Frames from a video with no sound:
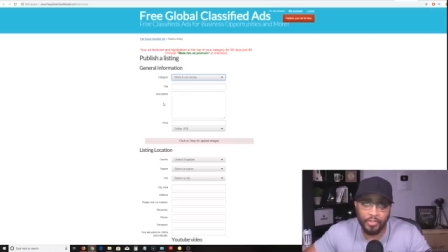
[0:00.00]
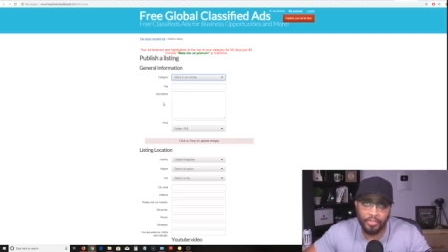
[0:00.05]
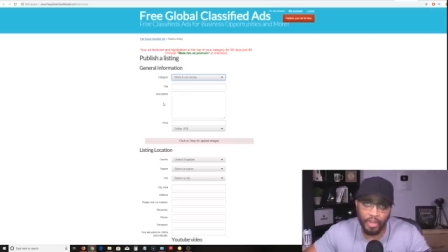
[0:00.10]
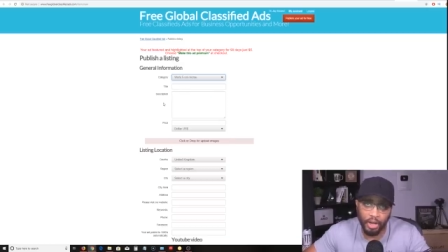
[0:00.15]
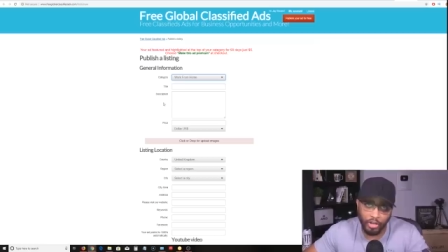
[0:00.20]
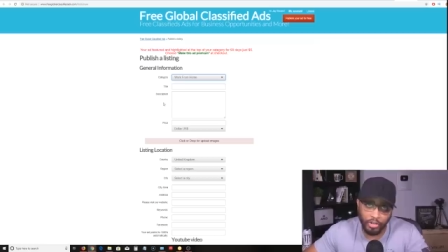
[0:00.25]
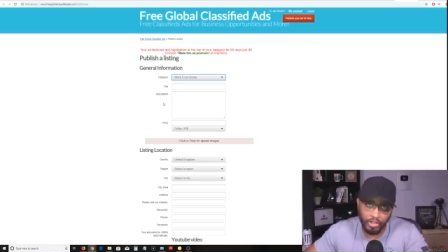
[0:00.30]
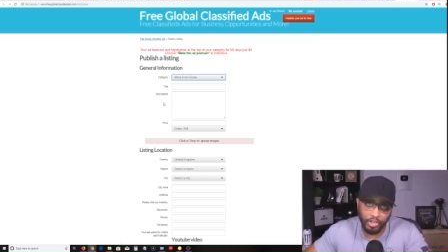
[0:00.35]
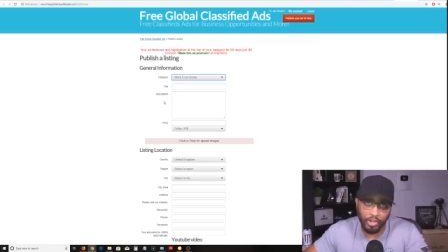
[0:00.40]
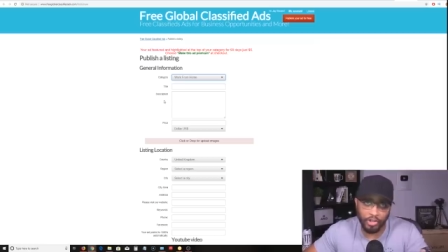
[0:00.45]

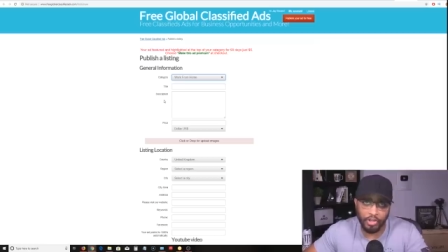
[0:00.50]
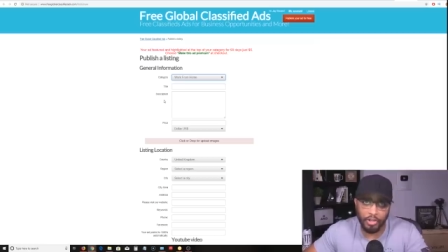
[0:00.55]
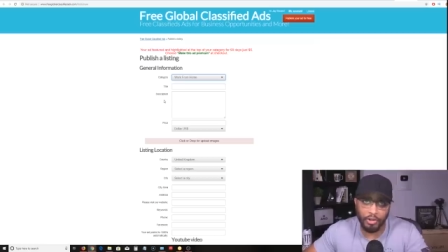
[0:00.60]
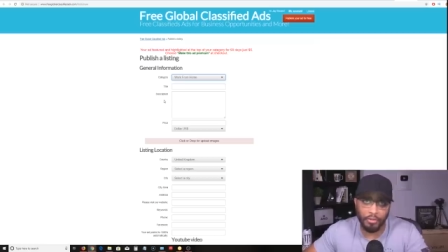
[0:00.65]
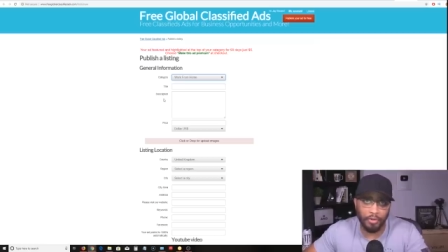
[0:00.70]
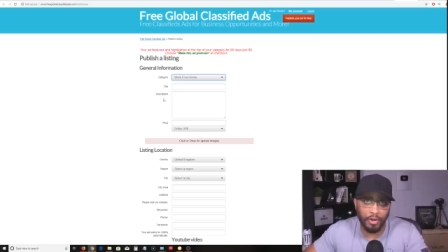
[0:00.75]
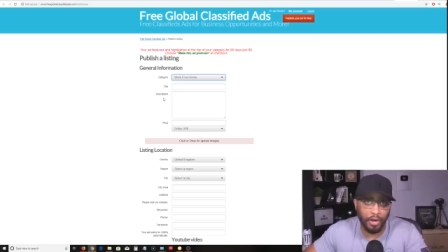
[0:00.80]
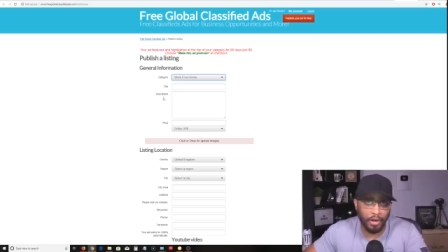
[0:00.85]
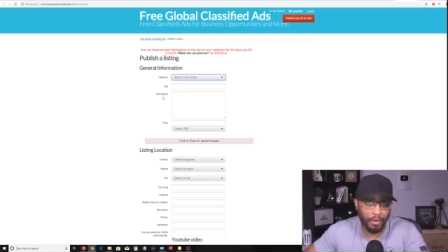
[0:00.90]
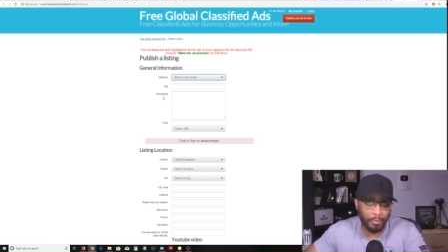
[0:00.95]
Those are
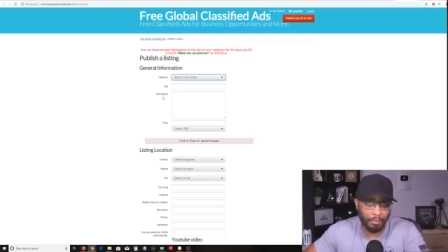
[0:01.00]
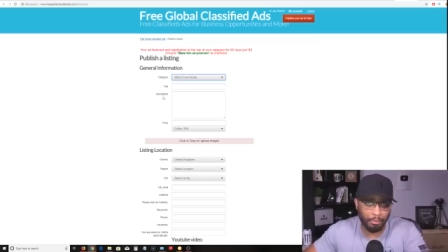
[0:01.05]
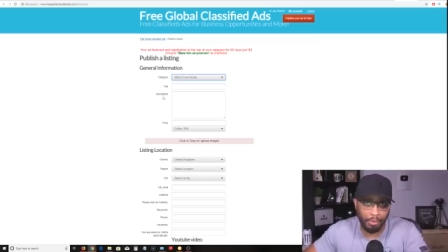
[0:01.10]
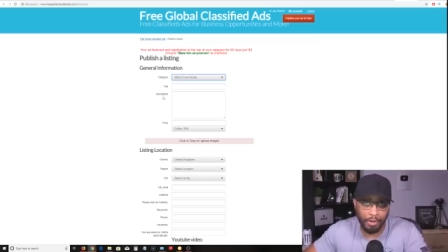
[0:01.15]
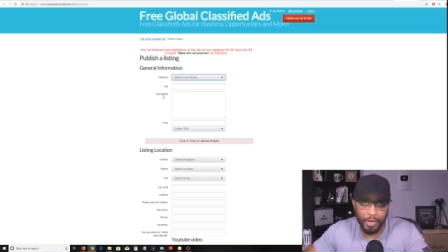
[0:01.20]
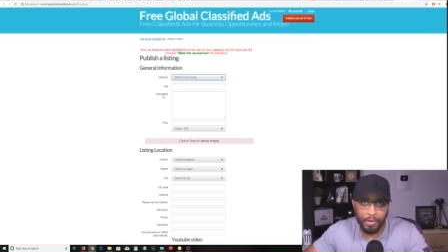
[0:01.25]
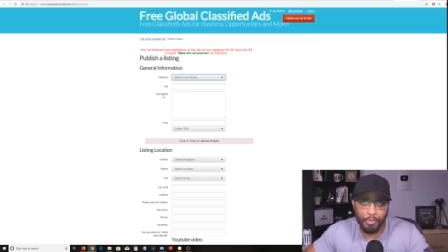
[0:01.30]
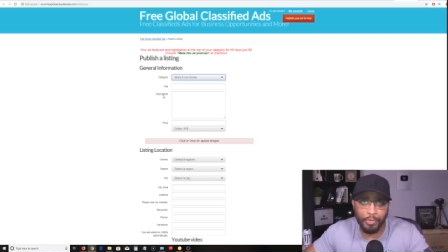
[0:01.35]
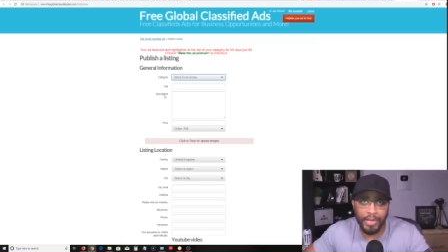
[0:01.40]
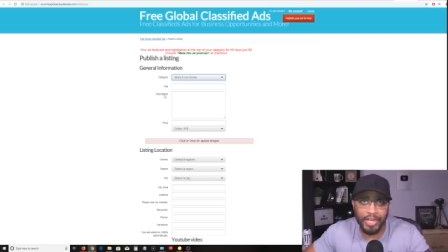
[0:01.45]
the uh,
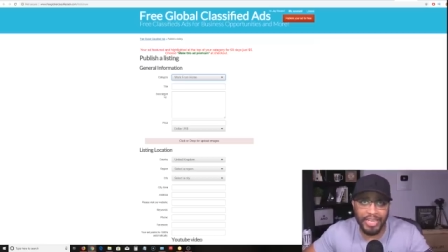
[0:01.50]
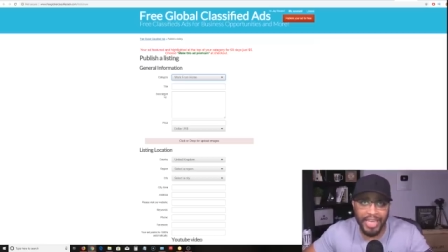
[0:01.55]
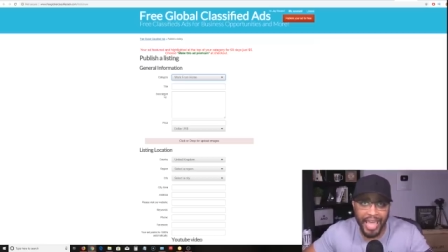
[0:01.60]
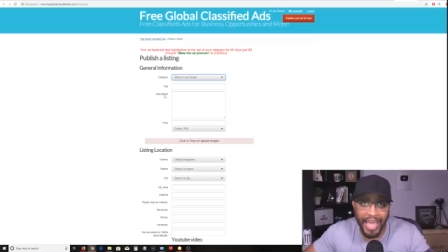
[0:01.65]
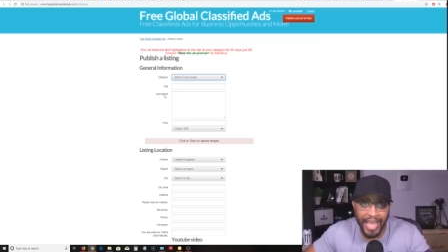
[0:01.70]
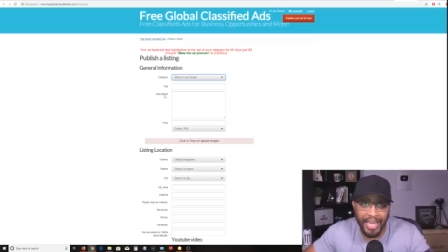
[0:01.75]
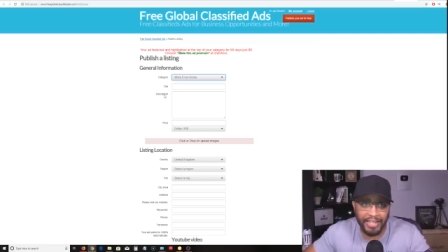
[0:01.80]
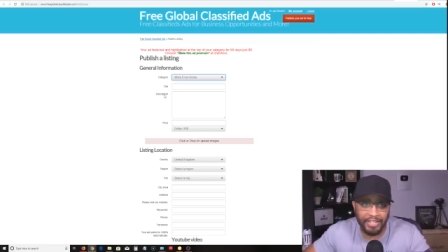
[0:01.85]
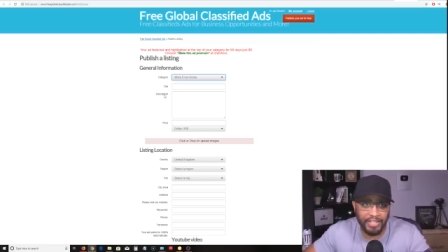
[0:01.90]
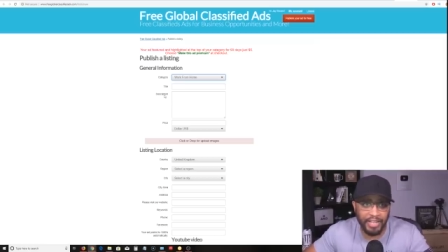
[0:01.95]
pre-written
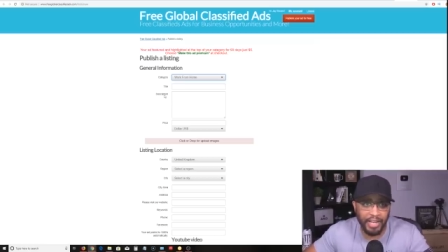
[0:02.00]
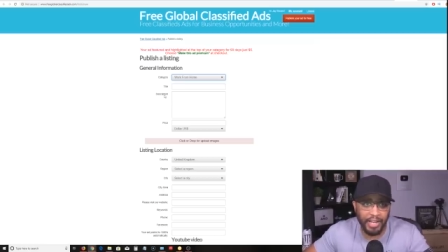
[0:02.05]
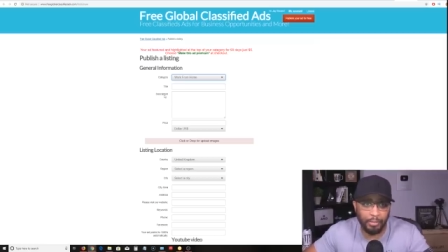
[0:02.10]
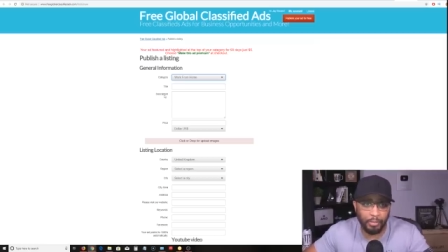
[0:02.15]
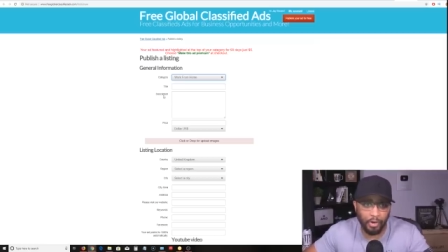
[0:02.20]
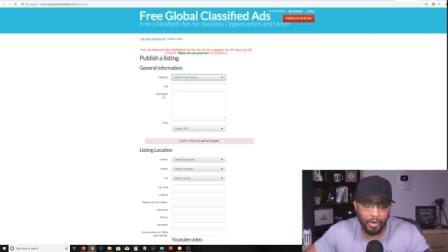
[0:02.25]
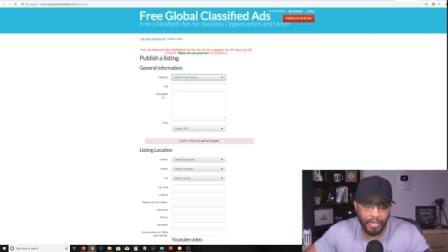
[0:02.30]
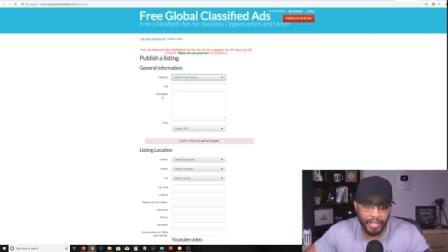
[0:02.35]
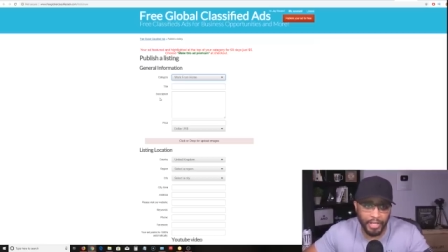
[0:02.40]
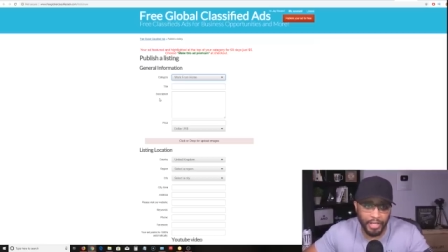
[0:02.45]
ads that I'm
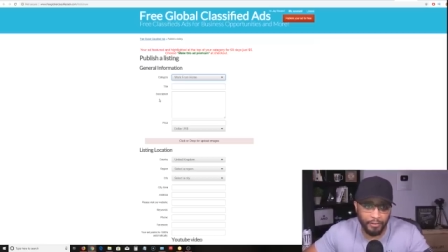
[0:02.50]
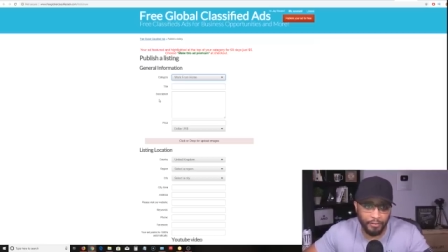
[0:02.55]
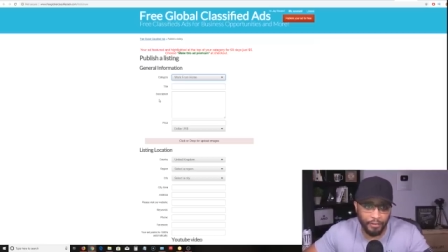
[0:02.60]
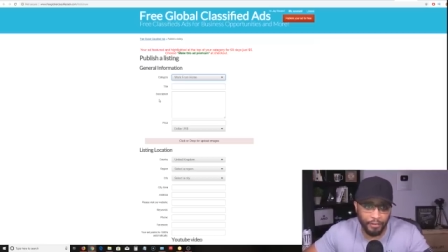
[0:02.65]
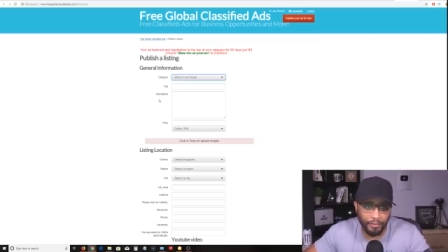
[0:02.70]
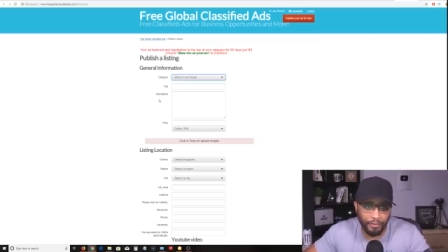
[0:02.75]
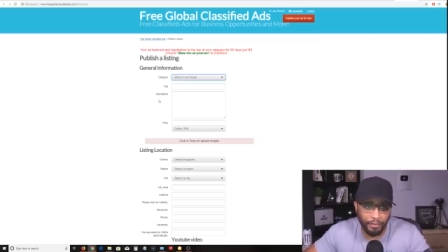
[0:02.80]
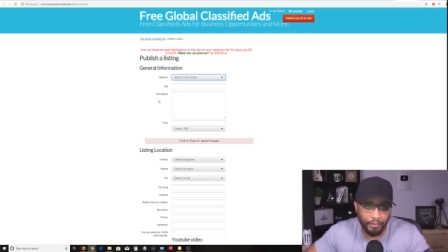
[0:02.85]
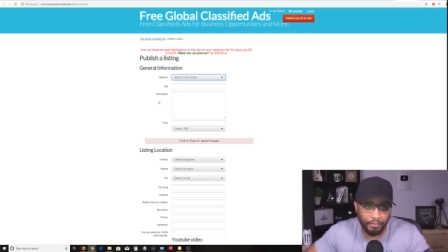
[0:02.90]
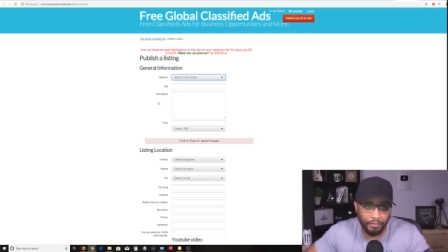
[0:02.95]
going to give
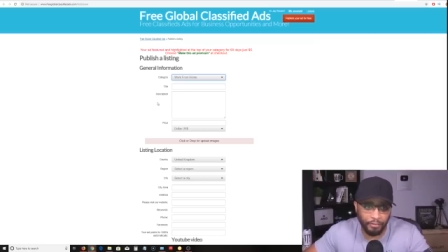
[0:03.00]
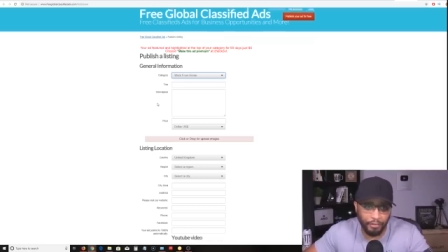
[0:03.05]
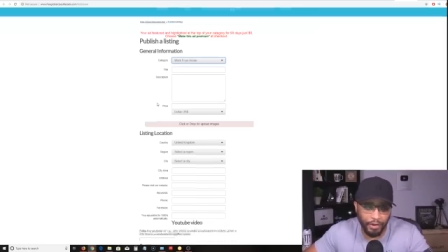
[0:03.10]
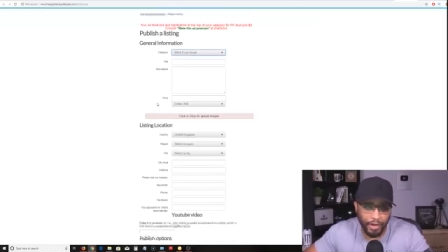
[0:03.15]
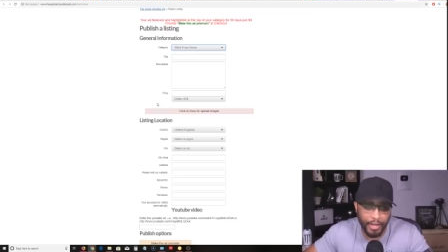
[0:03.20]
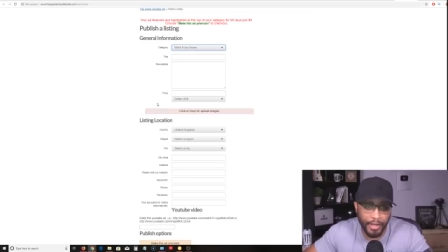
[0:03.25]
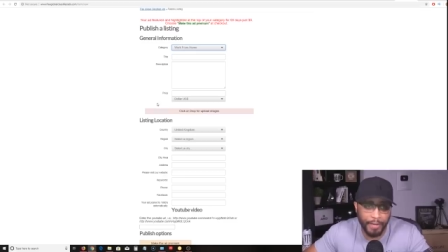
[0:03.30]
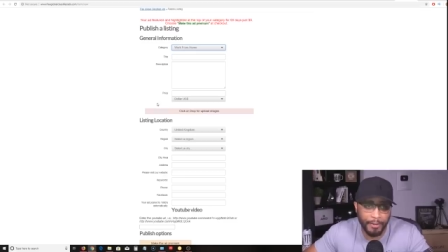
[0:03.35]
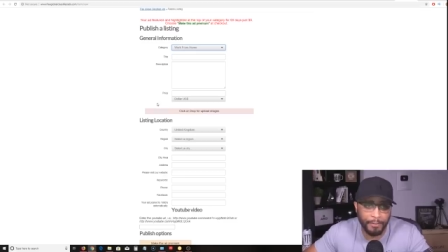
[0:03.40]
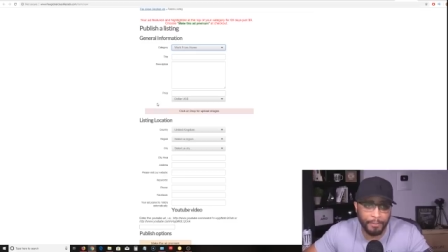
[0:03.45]
you for
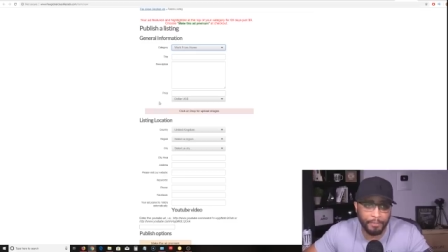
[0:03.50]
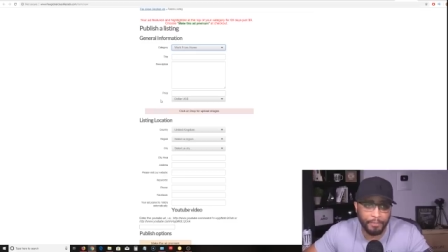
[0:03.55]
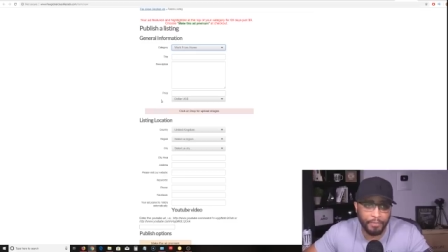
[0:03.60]
free.